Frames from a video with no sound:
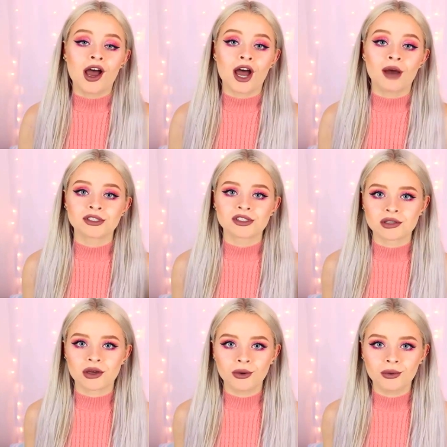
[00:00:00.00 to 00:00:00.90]
Um,
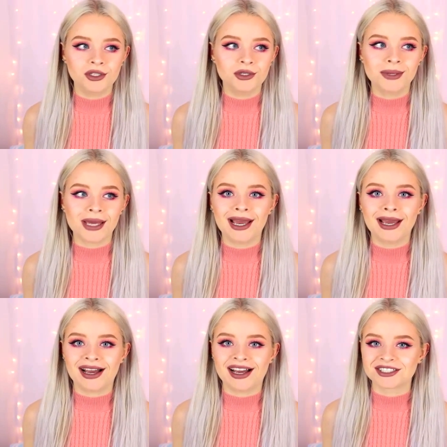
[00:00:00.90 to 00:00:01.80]
so you
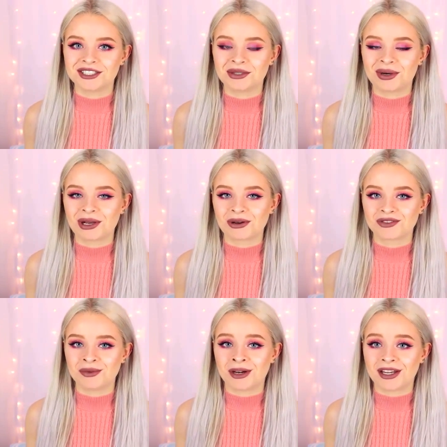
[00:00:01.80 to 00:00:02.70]
get actually quite a lot
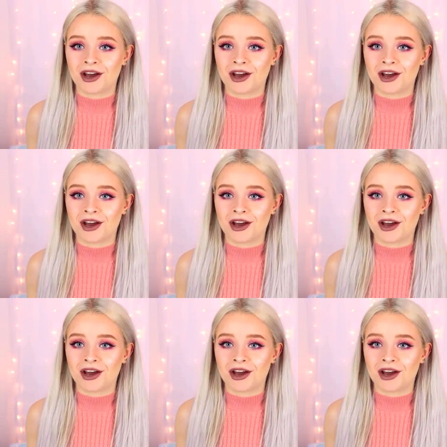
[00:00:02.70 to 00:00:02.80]
for your money.